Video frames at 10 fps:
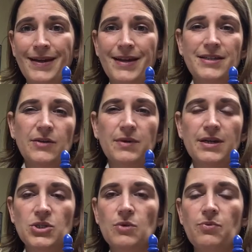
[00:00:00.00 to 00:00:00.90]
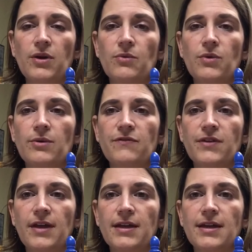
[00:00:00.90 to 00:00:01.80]
until we get to a point where we
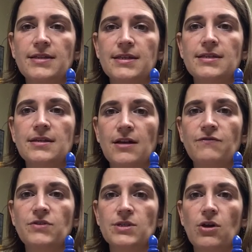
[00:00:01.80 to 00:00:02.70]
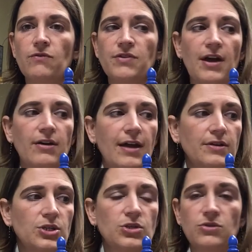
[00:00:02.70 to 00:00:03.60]
feel like it's easy enough to solve without
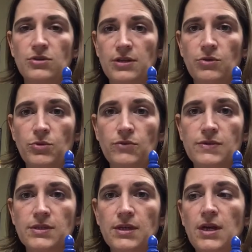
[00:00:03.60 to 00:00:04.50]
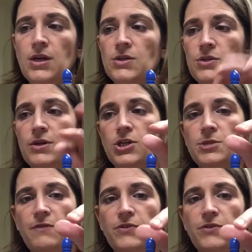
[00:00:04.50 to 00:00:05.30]
having to do the legal moves. So here's my